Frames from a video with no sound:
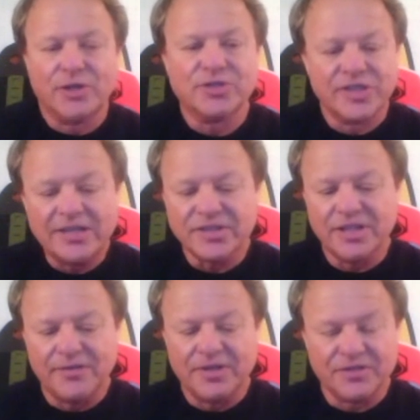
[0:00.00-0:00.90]

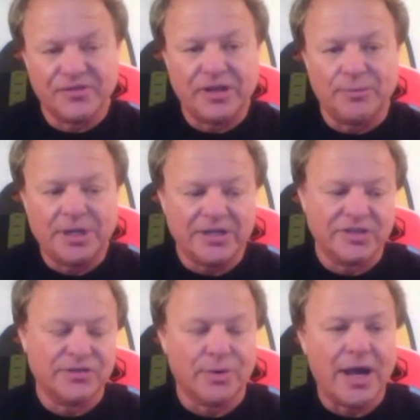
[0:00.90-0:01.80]
sensitive in his field because
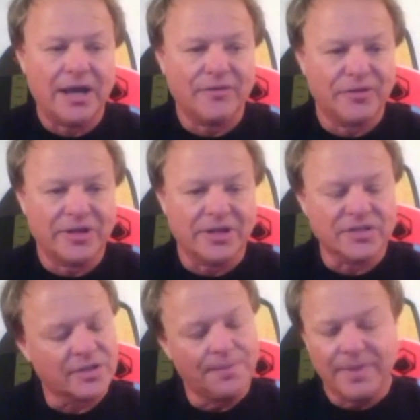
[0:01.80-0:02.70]
he's riding finless.